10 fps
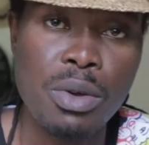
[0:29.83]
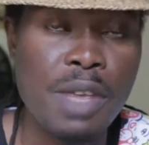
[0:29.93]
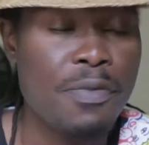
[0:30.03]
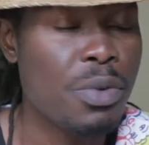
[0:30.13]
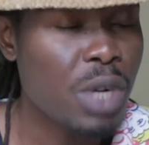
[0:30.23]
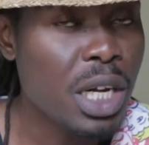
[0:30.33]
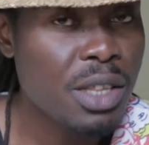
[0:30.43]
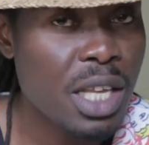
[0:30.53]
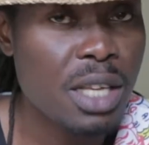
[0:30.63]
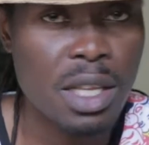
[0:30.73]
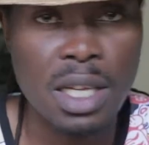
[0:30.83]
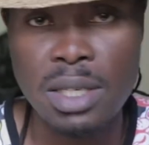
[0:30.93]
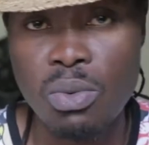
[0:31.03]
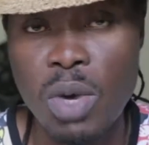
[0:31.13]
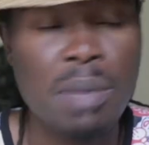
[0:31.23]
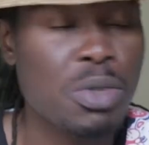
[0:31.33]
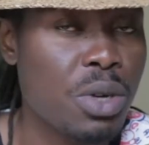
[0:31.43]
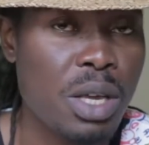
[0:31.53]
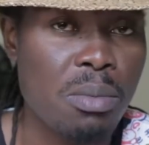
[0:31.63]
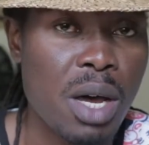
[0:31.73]
If you really think that what I'm
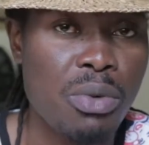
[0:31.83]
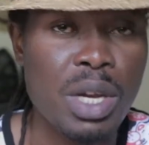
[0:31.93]
talking about